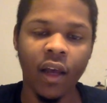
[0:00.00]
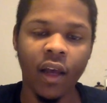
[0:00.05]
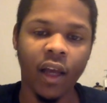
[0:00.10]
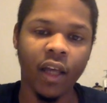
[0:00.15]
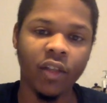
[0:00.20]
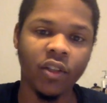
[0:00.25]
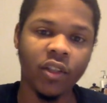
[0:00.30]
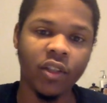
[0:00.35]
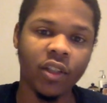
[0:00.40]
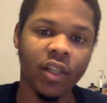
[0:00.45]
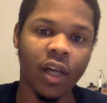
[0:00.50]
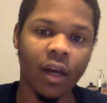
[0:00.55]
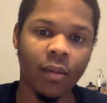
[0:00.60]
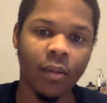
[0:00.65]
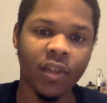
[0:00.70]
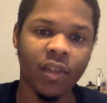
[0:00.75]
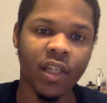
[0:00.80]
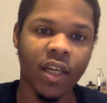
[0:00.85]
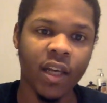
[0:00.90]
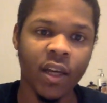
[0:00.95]
It's just
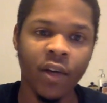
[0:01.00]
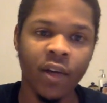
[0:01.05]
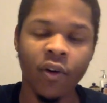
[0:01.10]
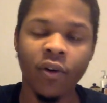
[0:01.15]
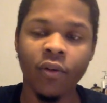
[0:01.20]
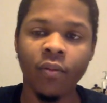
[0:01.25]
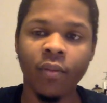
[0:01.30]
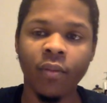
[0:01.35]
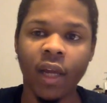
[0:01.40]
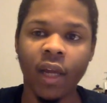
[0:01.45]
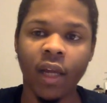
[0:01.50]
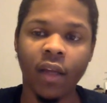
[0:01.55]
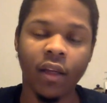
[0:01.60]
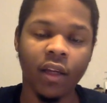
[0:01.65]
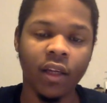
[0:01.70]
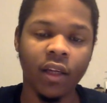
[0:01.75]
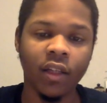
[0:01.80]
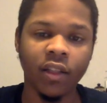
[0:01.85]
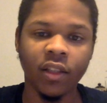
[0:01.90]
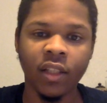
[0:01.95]
up to him and
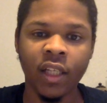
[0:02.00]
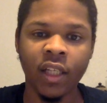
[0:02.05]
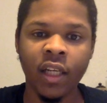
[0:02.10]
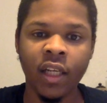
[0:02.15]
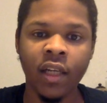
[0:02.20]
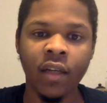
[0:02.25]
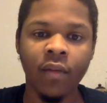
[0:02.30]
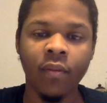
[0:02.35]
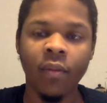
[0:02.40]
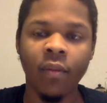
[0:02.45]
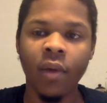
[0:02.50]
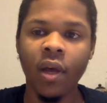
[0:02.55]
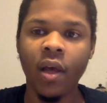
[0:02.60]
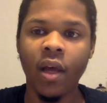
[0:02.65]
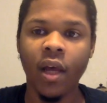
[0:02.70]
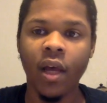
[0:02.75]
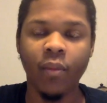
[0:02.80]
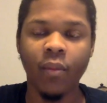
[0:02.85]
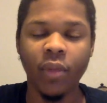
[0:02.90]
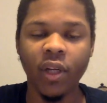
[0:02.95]
his team
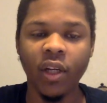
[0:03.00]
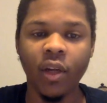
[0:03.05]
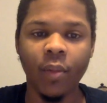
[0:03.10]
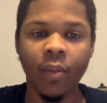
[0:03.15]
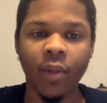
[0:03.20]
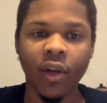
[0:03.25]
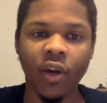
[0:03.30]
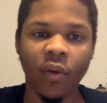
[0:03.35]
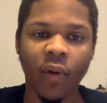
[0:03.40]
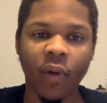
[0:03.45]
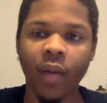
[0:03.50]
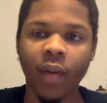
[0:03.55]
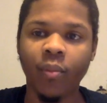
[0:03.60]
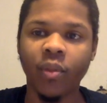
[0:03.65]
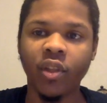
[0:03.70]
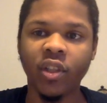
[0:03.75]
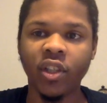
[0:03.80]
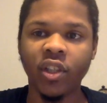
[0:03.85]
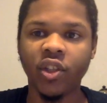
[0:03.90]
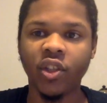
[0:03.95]
and putting them in the right
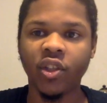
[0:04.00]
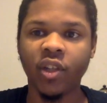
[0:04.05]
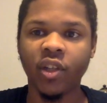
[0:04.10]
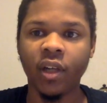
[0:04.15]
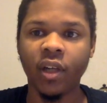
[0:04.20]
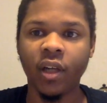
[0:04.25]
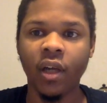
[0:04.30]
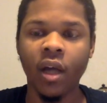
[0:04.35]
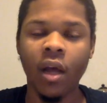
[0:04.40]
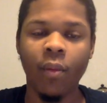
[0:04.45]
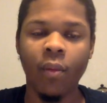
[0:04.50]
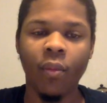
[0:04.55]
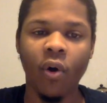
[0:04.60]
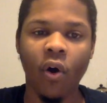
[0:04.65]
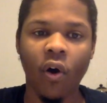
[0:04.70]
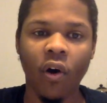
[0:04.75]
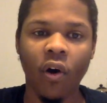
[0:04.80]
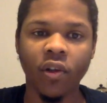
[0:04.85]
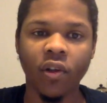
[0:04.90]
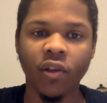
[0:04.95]
position, but
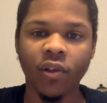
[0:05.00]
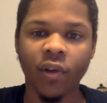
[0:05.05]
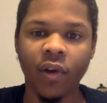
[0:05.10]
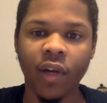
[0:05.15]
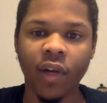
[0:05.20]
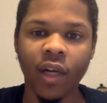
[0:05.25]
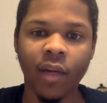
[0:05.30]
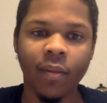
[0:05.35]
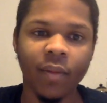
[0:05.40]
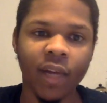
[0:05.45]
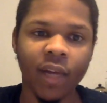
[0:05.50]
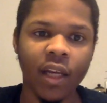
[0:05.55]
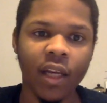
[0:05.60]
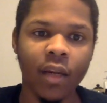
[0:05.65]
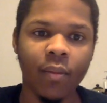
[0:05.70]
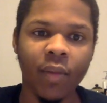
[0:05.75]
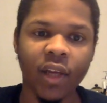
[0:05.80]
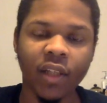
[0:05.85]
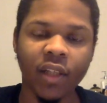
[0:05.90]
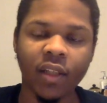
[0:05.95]
also him getting the
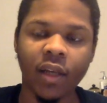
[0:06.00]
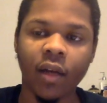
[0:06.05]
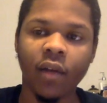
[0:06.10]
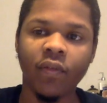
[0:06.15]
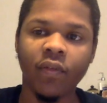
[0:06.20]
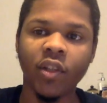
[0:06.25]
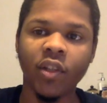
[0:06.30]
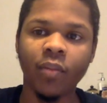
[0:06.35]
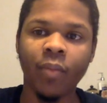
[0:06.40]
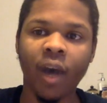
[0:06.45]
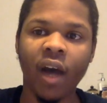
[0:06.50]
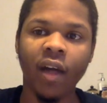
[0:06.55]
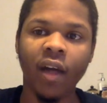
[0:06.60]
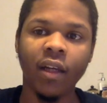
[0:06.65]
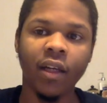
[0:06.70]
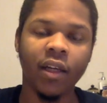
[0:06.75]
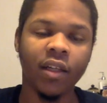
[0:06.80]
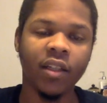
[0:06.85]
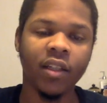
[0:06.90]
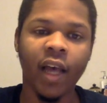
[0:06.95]
best out of his
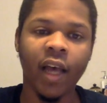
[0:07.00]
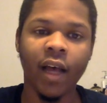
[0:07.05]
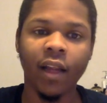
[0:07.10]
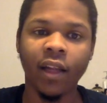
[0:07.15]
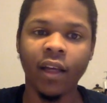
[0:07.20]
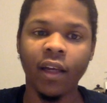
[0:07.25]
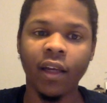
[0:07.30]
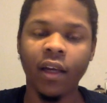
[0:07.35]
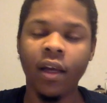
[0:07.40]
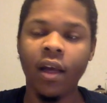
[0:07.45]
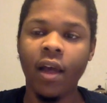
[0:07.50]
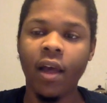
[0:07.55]
body and talent.